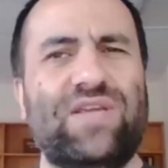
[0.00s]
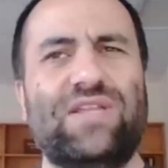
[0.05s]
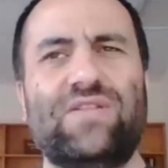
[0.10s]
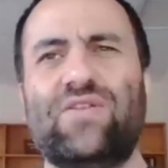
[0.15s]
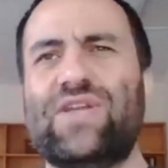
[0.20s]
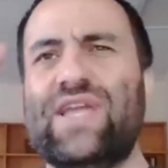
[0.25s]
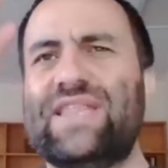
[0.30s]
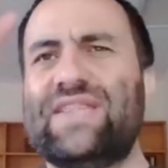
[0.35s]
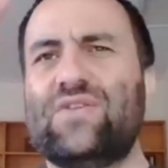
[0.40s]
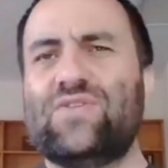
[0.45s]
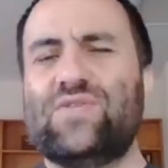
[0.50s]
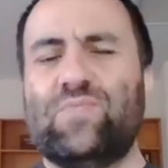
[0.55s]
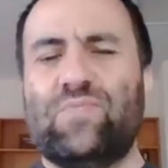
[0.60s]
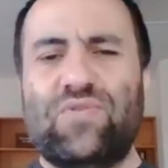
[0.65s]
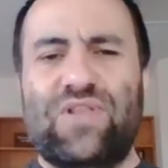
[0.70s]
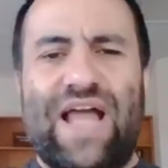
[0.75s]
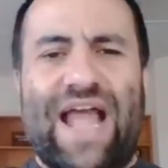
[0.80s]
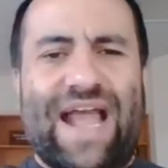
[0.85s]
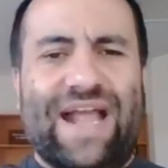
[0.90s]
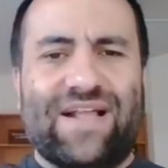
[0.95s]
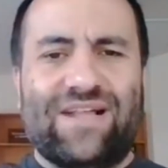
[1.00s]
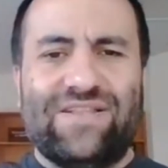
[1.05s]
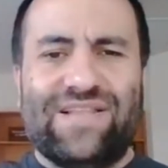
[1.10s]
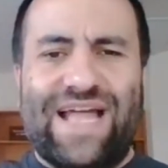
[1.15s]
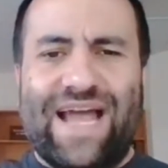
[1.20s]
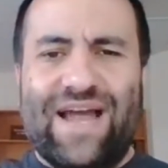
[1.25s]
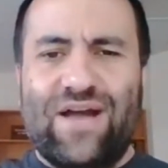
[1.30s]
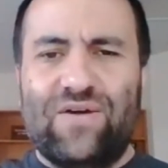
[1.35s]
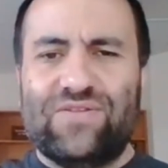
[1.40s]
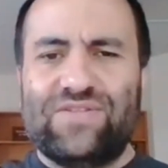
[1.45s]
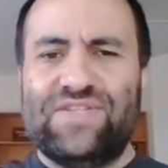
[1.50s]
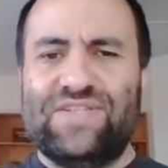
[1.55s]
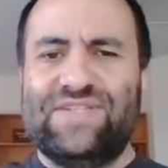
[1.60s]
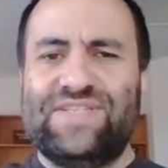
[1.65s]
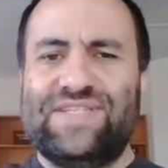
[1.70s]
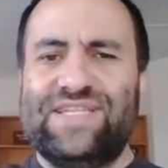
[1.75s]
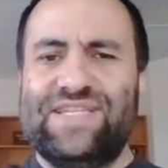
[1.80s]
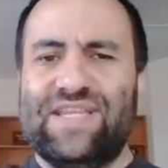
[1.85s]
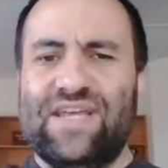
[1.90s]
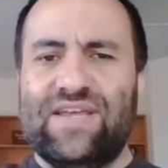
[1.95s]
You look at those black clouds, you
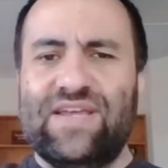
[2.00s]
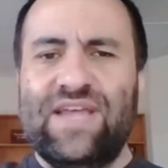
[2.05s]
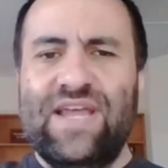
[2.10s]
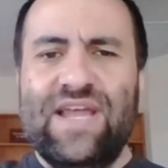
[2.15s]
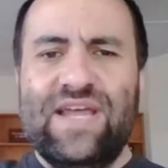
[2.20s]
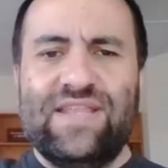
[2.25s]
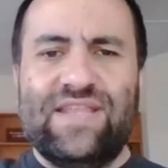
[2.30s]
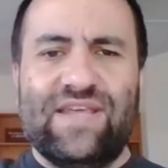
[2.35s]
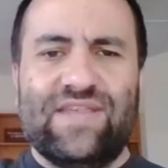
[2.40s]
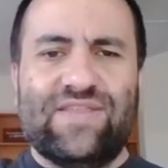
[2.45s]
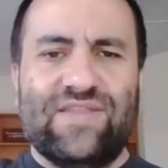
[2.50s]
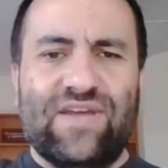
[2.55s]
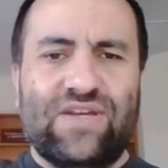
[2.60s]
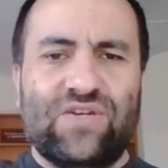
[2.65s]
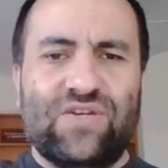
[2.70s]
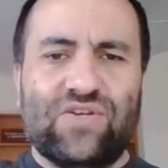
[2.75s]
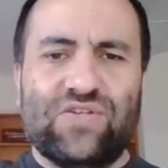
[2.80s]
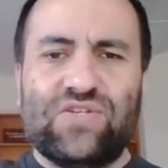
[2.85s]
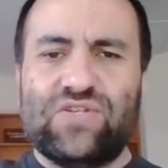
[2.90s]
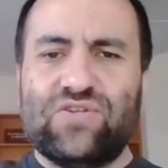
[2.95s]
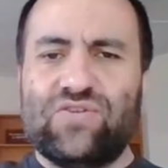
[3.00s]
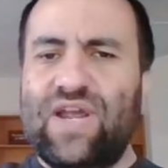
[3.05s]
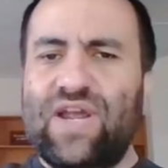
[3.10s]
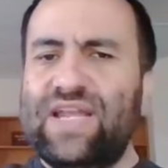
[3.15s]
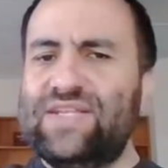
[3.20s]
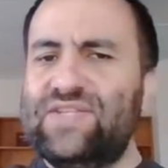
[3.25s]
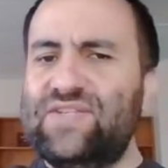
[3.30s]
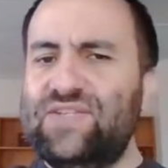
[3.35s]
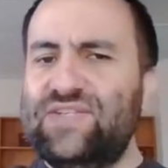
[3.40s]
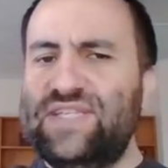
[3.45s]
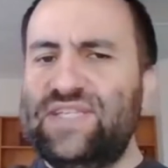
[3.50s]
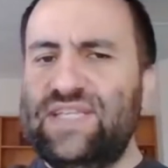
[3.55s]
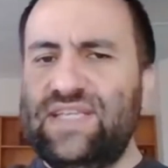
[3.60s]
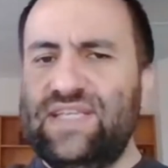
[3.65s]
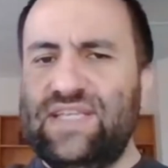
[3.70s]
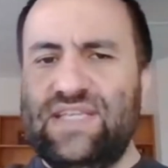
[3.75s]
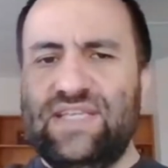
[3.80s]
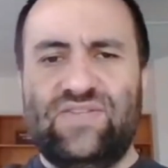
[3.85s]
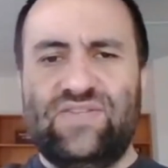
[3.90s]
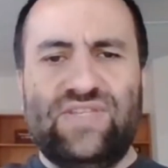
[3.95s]
see the thunder strikes, you
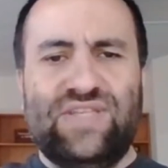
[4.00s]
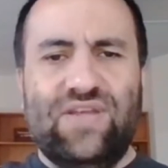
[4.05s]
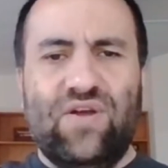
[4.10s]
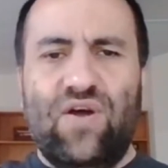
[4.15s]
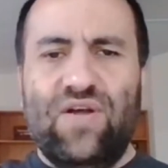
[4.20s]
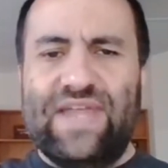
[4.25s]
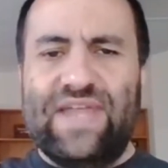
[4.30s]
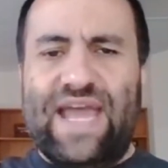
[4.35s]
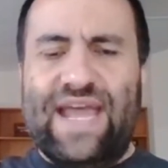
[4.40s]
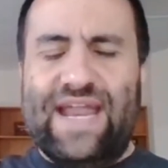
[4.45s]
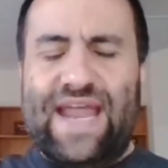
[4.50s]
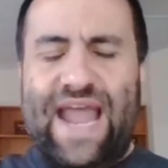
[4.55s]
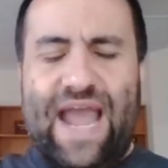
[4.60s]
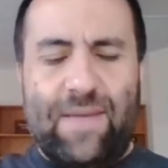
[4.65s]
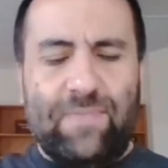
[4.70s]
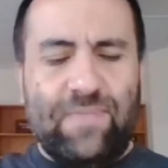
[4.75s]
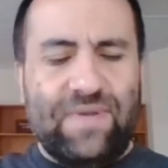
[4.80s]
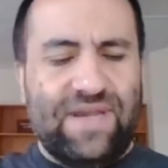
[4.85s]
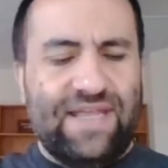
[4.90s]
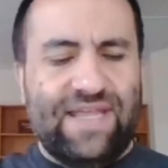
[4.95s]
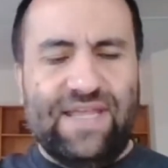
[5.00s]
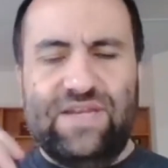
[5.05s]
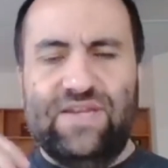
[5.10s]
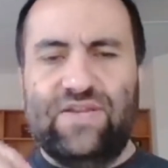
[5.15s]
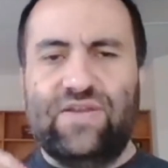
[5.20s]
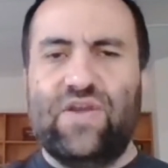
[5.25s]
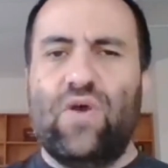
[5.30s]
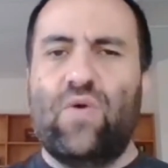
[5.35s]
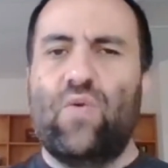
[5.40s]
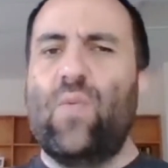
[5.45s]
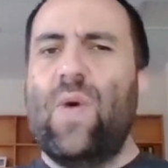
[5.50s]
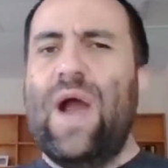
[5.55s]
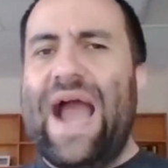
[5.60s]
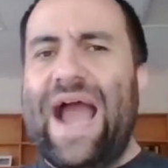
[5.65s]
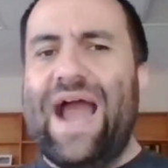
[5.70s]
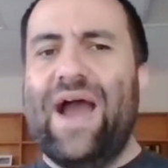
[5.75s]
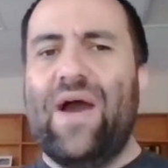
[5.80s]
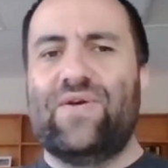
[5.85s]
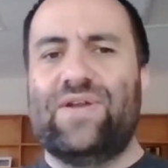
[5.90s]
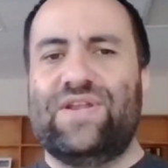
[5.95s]
see all that happening, and you go,
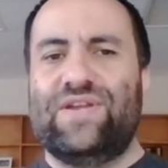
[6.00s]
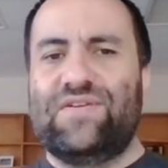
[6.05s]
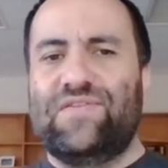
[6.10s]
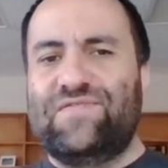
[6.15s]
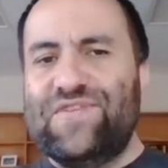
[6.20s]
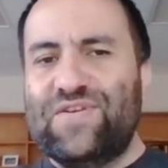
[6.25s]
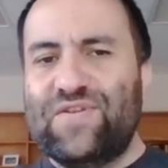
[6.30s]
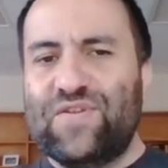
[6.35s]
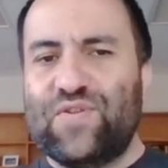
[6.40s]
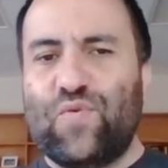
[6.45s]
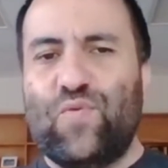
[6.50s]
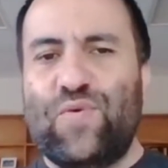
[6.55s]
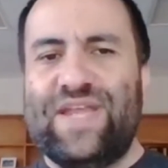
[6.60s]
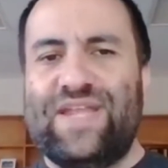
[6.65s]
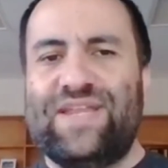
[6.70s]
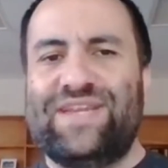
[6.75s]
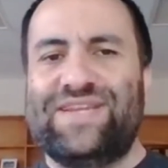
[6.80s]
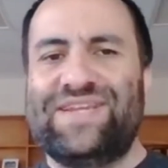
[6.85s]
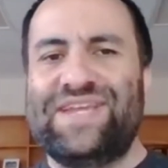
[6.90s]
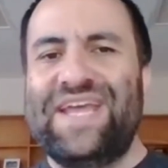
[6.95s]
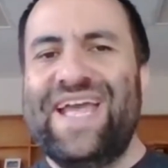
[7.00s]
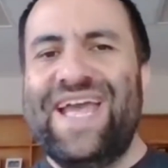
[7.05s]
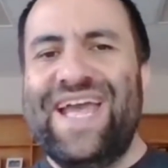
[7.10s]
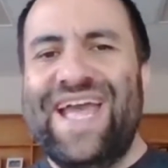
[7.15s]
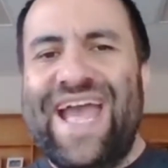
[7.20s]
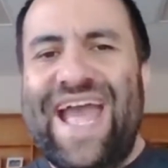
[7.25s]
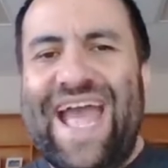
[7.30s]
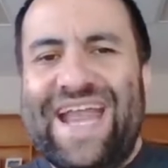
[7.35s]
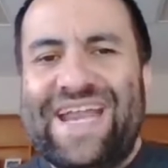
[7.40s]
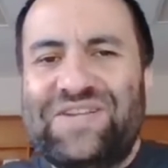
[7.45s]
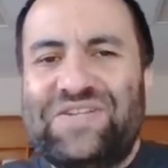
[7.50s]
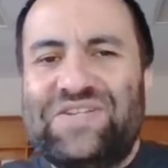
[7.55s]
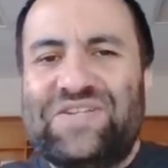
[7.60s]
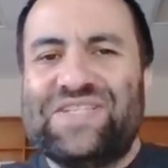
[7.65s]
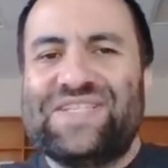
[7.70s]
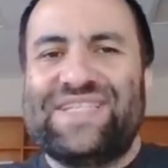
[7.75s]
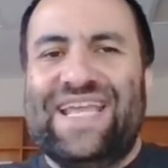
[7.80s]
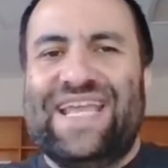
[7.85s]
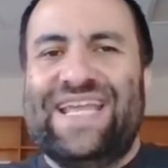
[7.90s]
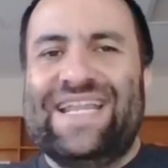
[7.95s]
wow, feel the wind, and
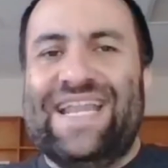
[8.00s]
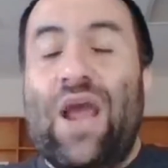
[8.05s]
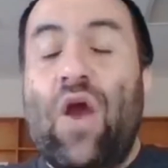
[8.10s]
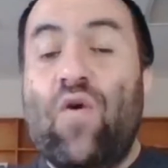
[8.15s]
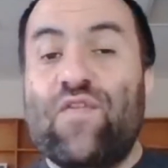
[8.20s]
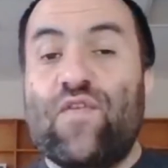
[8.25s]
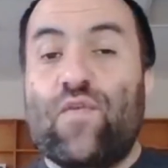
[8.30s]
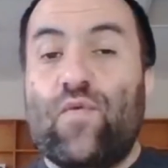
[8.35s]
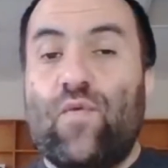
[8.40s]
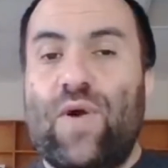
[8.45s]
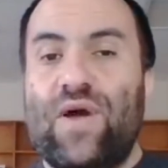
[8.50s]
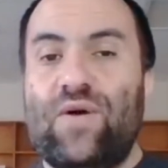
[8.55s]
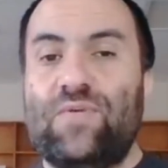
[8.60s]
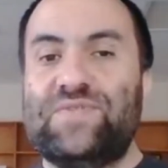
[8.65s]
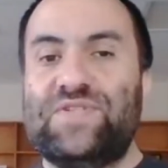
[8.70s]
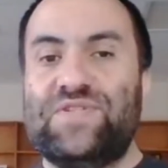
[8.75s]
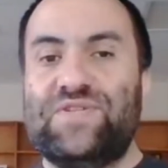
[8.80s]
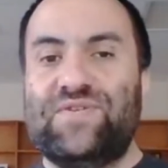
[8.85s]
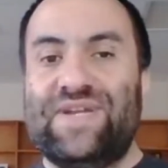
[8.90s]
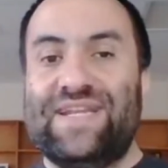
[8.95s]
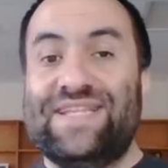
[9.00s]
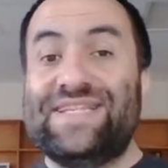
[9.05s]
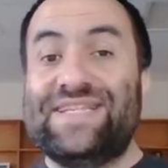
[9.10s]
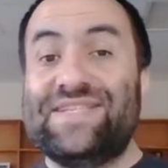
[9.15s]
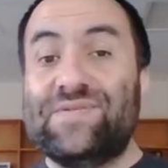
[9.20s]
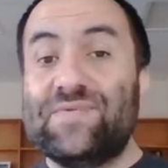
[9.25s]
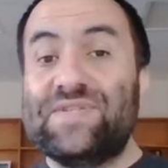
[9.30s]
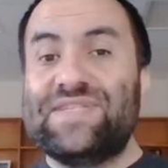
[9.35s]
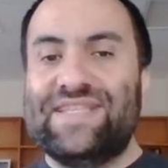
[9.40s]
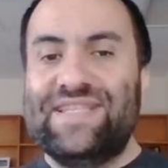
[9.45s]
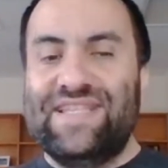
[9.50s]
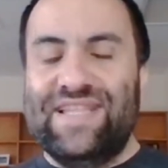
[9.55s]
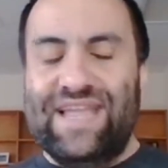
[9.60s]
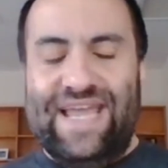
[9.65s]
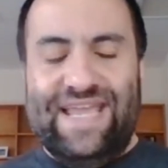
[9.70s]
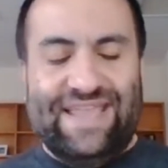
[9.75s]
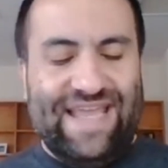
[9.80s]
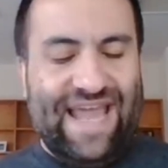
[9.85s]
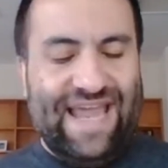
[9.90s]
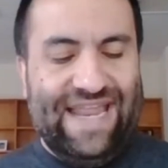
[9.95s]
it overwhelms you. And this was
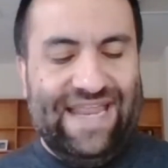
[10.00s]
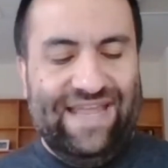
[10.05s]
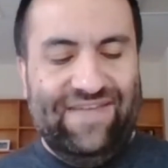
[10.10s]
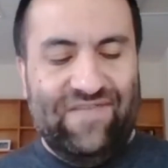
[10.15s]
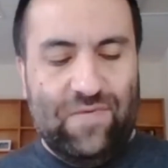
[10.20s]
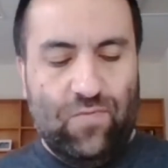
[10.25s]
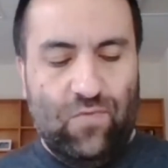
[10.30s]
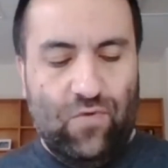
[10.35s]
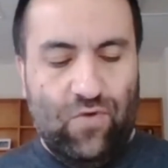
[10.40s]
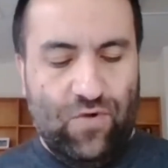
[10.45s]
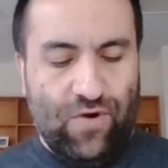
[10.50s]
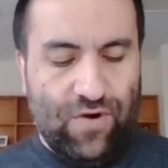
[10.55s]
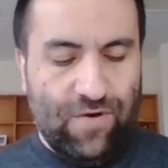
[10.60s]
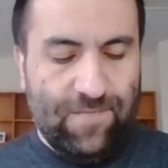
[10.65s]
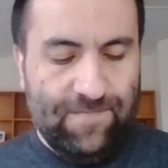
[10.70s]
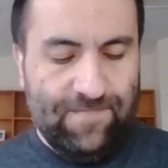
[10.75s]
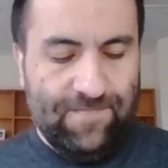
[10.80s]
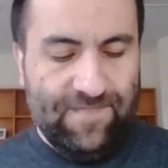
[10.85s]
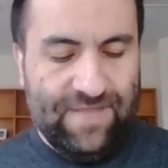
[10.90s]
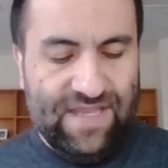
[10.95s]
like that even more.